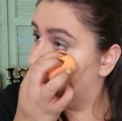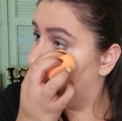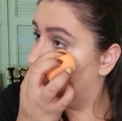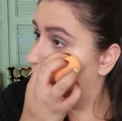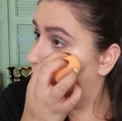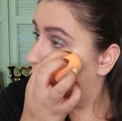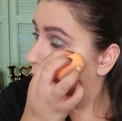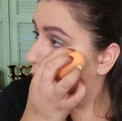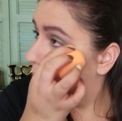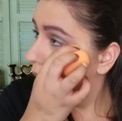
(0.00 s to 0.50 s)

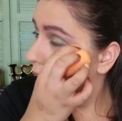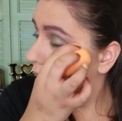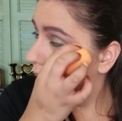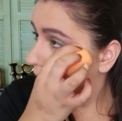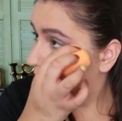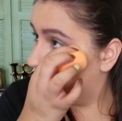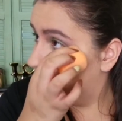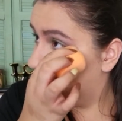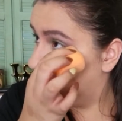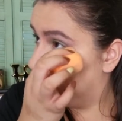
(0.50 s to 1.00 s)
So any
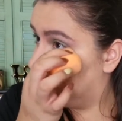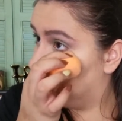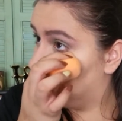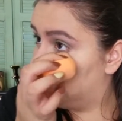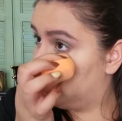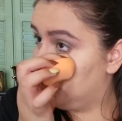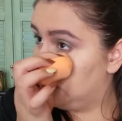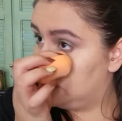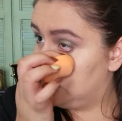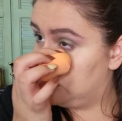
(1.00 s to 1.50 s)
concealer
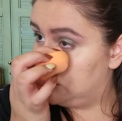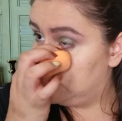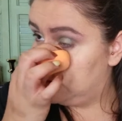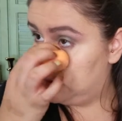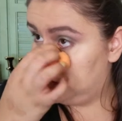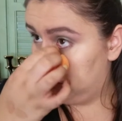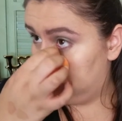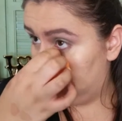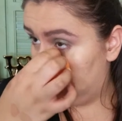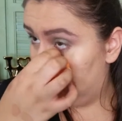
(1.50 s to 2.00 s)
creases
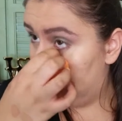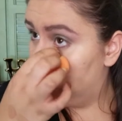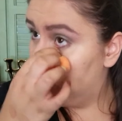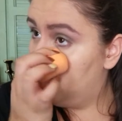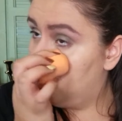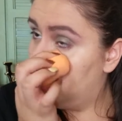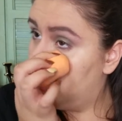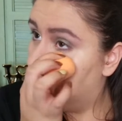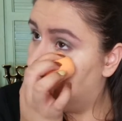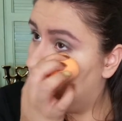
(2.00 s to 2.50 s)

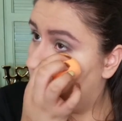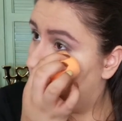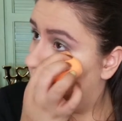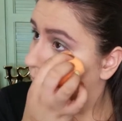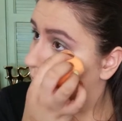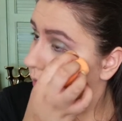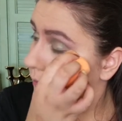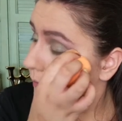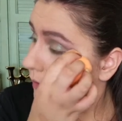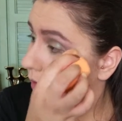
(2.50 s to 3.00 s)

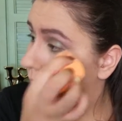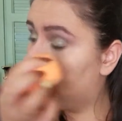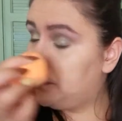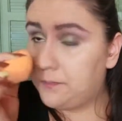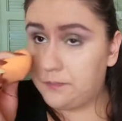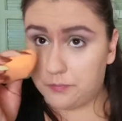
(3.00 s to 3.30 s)
on me.